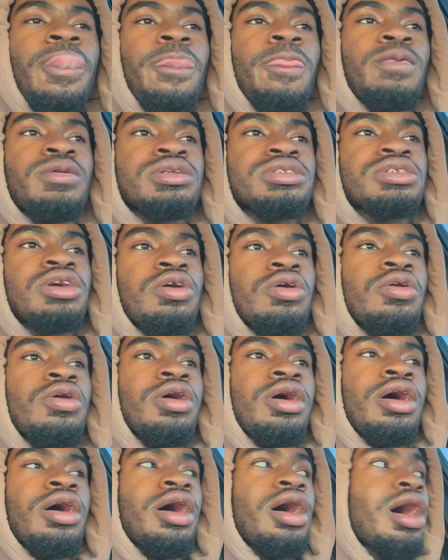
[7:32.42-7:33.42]
So
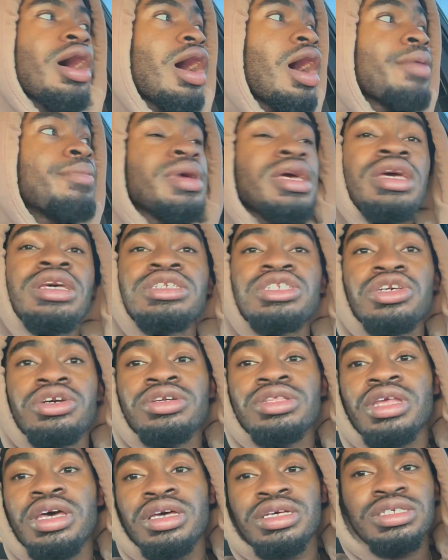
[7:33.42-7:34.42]
I'm gonna
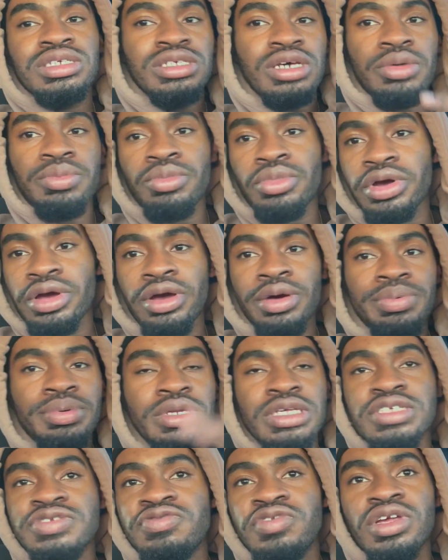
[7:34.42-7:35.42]
insert that somewhere up in
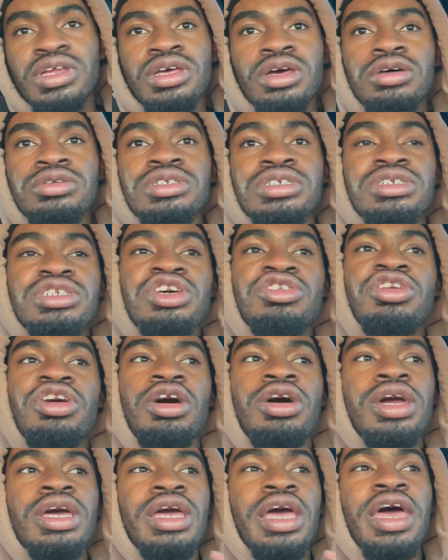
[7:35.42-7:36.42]
this video just so
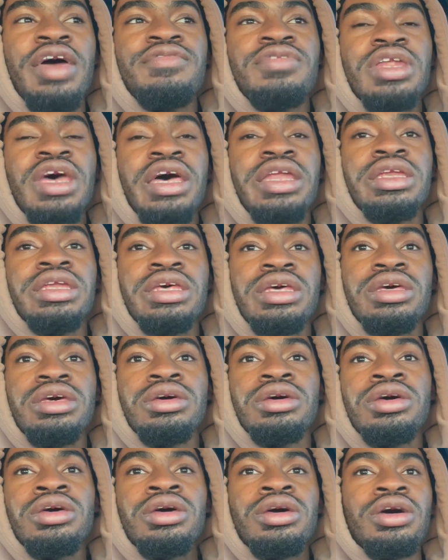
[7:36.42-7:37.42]
y'all can have an
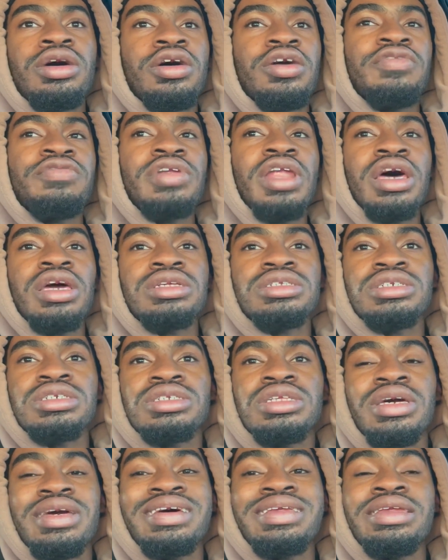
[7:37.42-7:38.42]
idea of like
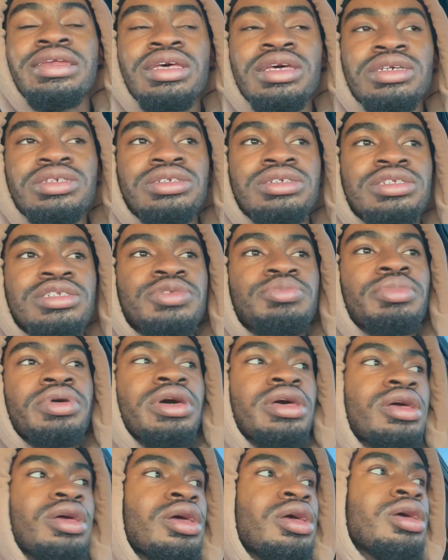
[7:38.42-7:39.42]
just the conditions.
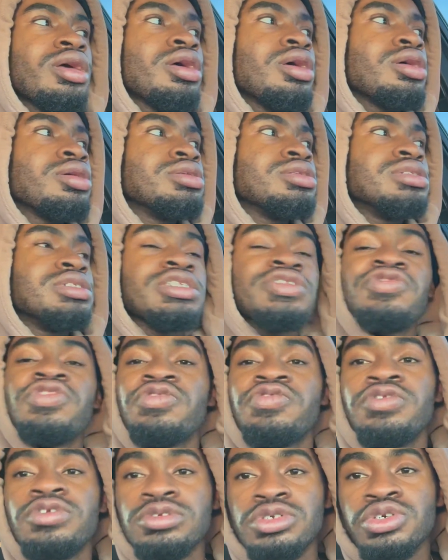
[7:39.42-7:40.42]
But just for
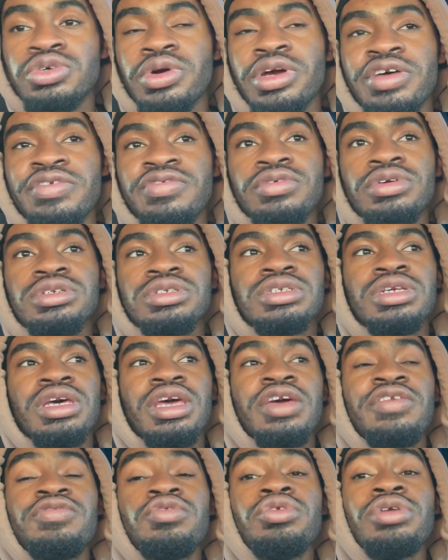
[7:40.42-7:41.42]
future reference,
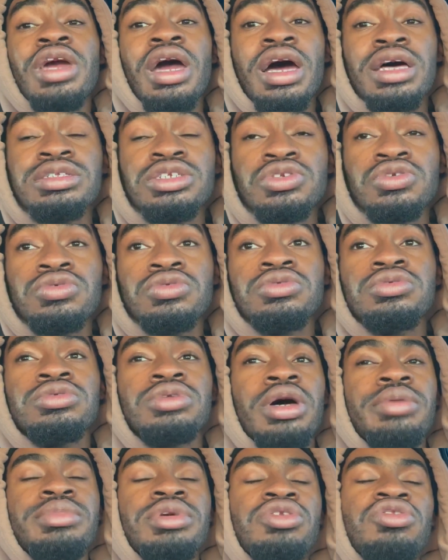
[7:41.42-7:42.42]
if you got to,
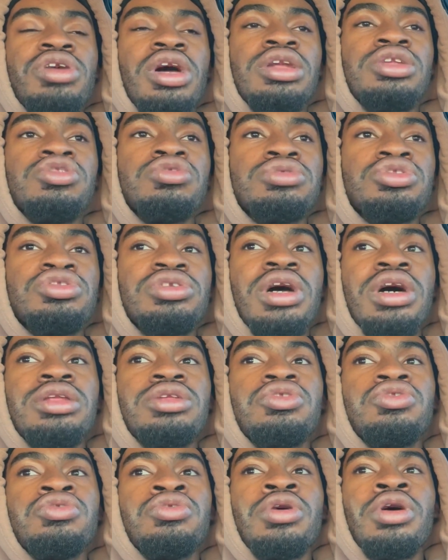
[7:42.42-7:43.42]
I mean, you gotta do what you gotta
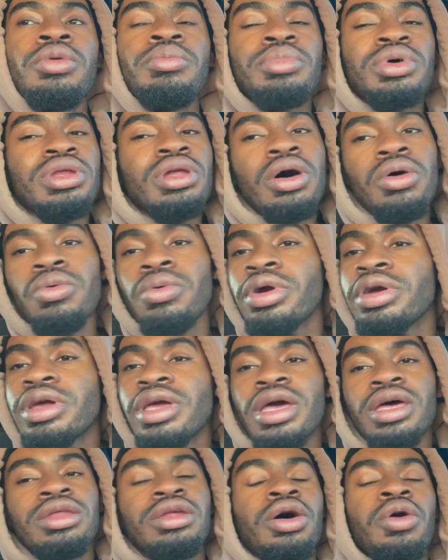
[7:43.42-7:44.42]
do, but don't work
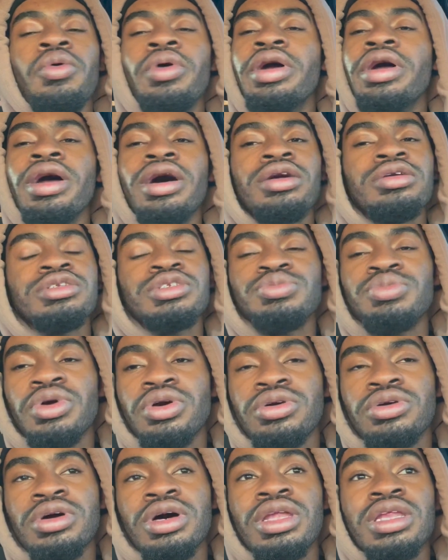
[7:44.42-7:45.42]
at no warehouse,
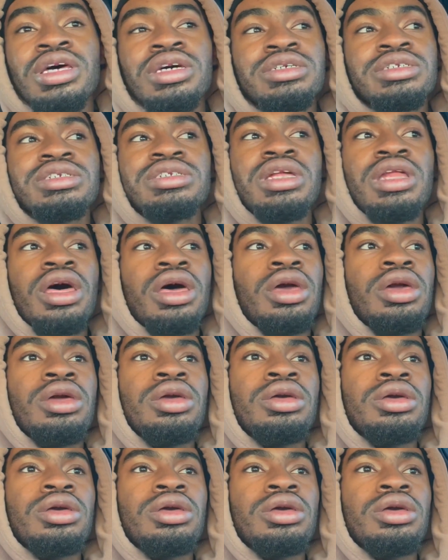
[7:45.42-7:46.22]
bro, unless it's like